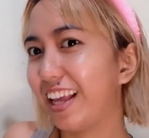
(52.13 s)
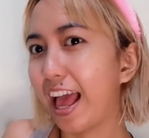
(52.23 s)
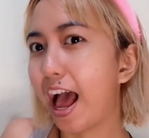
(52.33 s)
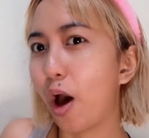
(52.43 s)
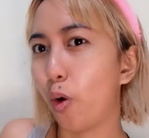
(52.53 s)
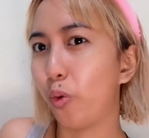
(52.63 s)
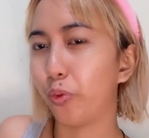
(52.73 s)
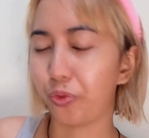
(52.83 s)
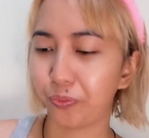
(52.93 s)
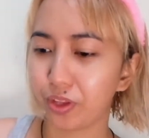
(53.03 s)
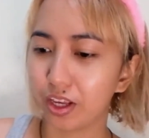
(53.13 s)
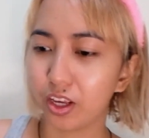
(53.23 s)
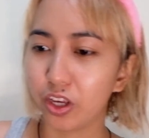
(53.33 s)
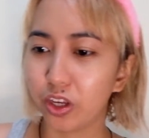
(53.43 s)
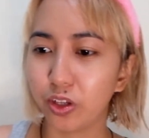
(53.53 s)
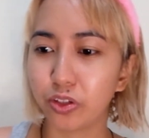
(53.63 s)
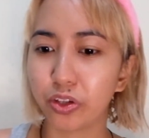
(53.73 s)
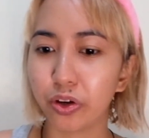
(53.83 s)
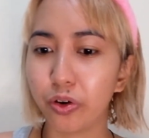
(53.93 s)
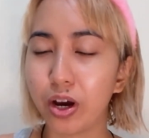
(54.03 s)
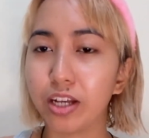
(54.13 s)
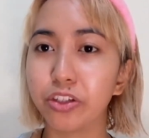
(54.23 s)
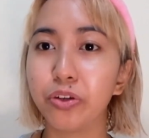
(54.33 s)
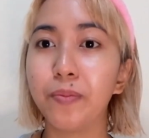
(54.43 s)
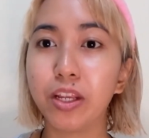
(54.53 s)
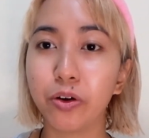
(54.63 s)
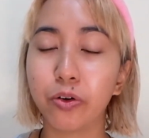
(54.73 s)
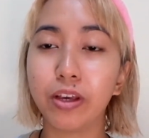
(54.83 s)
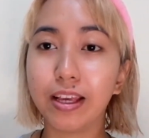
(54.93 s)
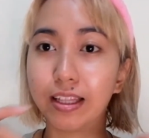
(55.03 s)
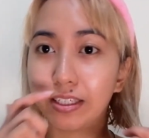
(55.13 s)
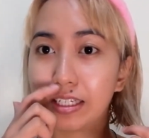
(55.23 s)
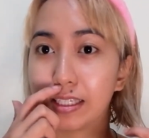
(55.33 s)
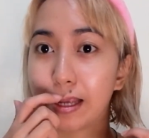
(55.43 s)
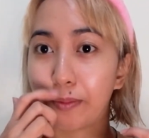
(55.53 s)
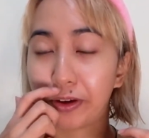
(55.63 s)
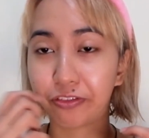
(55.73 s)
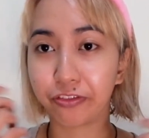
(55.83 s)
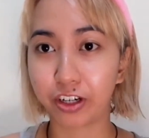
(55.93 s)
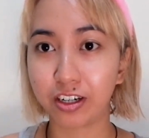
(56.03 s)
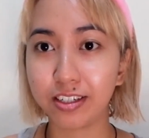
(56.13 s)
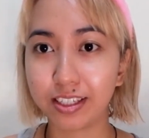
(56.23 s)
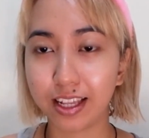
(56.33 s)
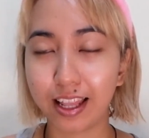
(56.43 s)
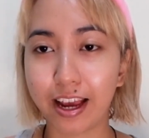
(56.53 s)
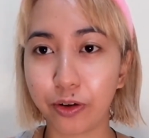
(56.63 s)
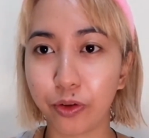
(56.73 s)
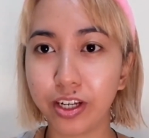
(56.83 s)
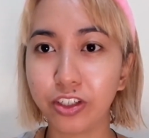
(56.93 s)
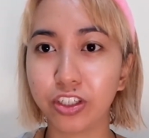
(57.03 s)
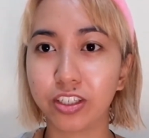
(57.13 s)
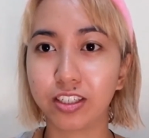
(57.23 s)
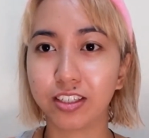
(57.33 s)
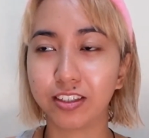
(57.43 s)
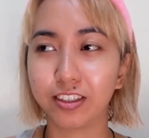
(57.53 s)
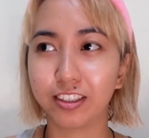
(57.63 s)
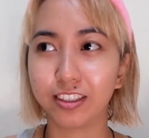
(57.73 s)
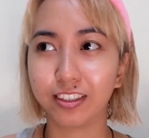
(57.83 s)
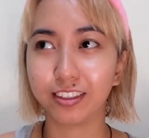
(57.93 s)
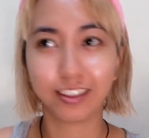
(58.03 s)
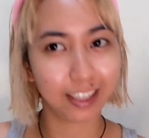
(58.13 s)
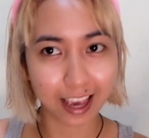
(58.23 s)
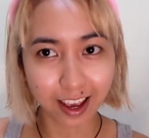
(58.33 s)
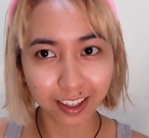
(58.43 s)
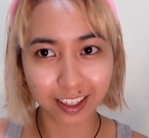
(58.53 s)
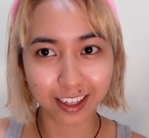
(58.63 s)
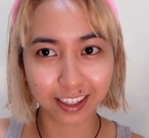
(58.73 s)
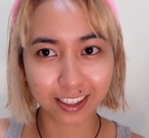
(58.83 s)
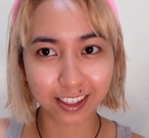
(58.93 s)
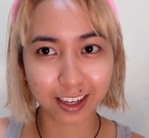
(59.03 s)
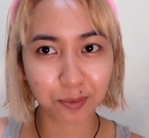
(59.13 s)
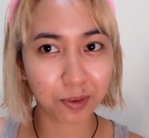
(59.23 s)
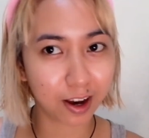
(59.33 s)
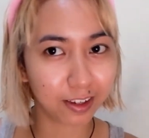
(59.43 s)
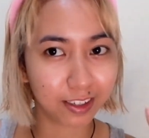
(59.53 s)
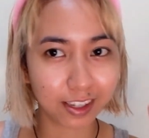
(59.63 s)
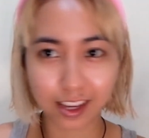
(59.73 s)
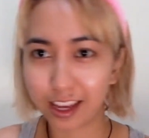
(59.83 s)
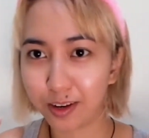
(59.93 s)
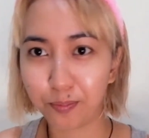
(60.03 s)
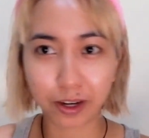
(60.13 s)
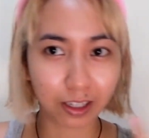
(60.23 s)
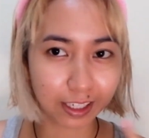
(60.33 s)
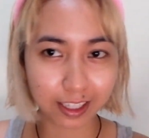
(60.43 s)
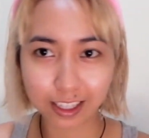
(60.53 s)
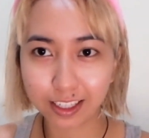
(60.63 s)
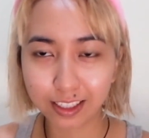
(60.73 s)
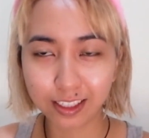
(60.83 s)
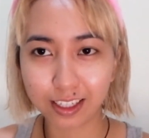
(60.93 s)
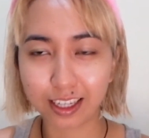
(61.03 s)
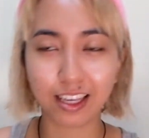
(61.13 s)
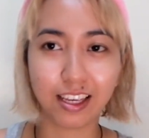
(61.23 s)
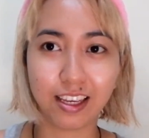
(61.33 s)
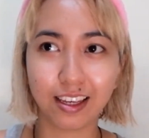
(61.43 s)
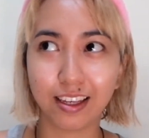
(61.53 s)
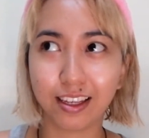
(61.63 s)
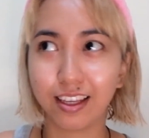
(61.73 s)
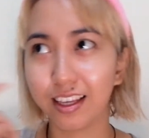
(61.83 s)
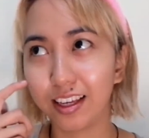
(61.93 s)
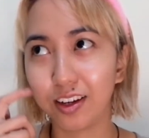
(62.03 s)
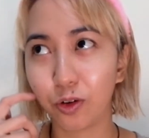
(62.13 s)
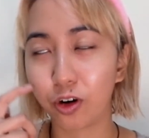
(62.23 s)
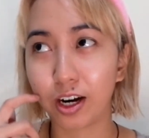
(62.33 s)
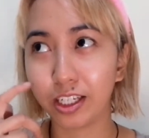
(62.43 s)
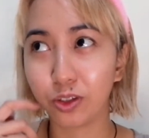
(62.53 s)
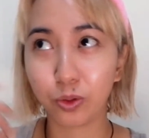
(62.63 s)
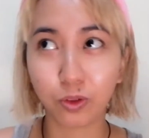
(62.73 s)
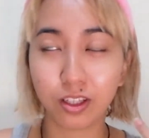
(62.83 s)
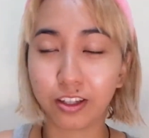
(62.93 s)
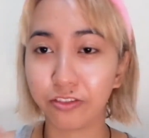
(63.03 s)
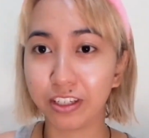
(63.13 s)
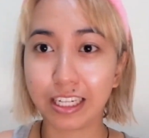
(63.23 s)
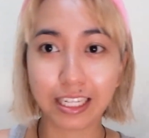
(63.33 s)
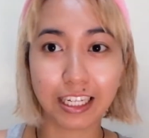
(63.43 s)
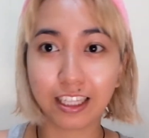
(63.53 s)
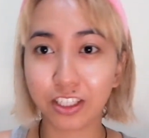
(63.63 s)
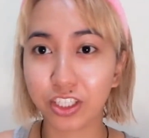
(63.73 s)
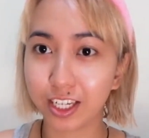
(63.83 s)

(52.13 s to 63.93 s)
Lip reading: How? So as you may know, English is not my first language. Yeah, because I'm not an American or I don't live in an English